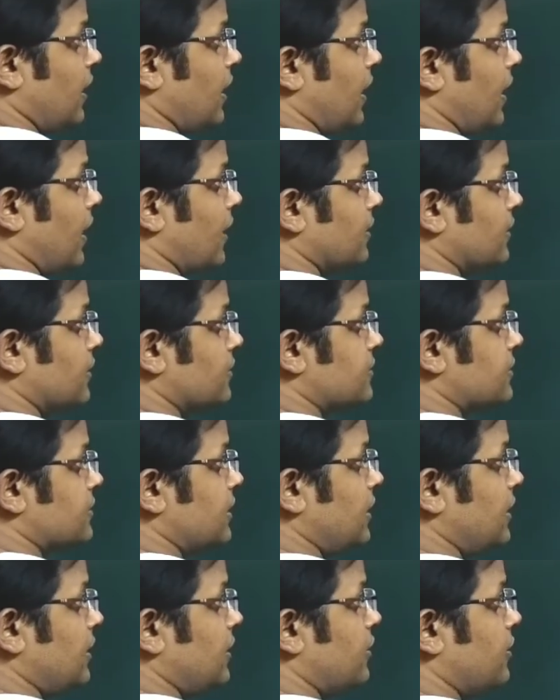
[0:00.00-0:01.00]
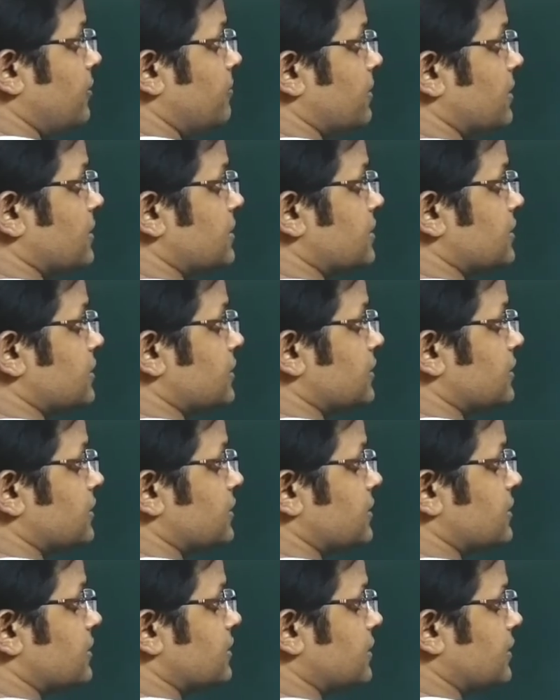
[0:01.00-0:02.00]
and the ciliary muscles
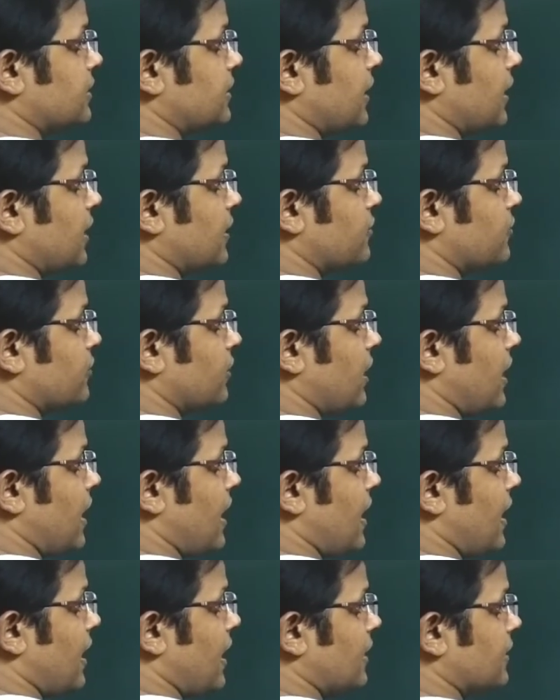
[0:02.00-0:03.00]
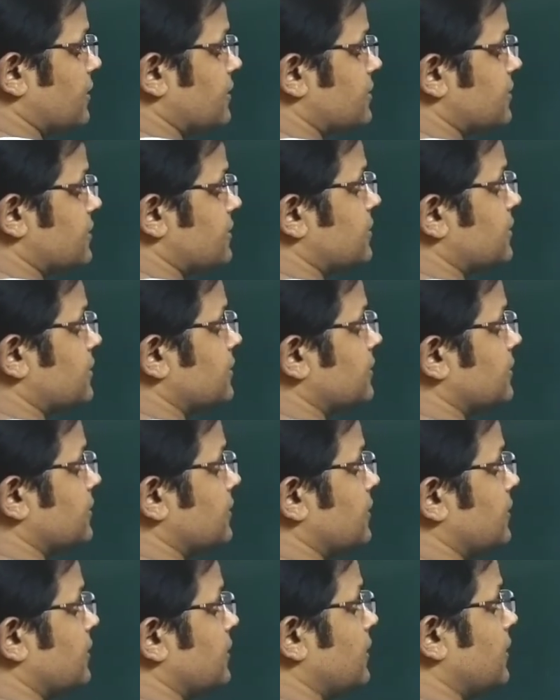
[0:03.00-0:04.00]
get relaxed.
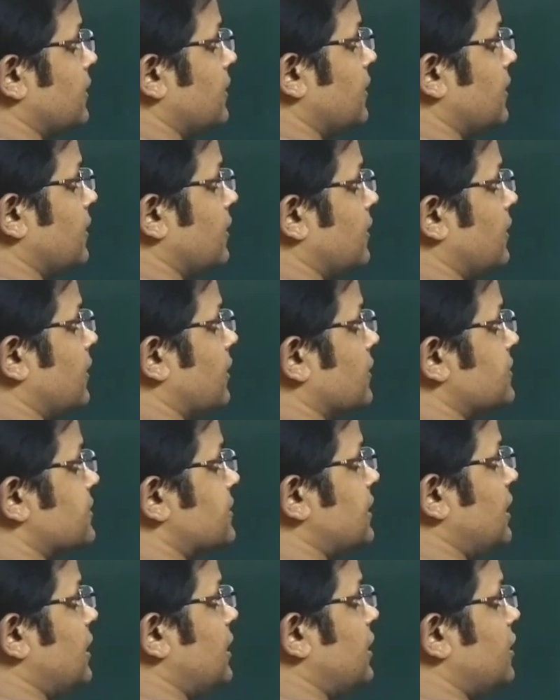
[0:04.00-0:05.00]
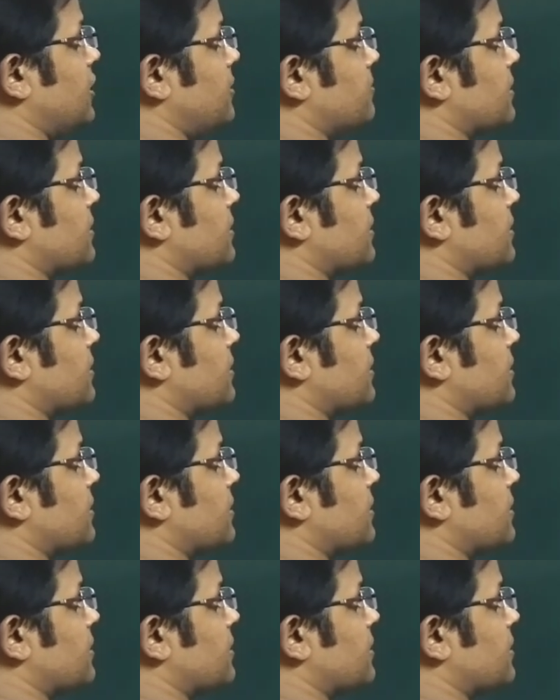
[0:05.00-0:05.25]
The ciliary